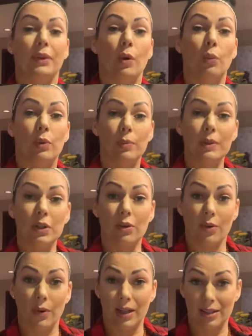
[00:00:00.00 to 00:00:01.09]
But rheumatoid
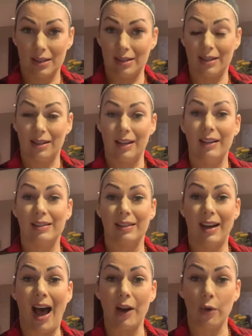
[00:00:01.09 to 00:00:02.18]
arthritis it's an
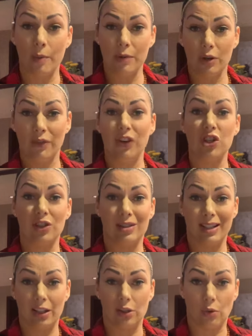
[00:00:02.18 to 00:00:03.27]
autoimmune deficiency
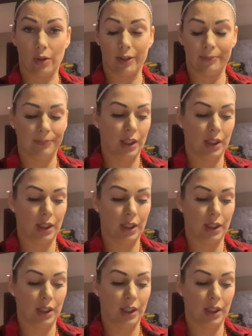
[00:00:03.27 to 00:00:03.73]
disorder.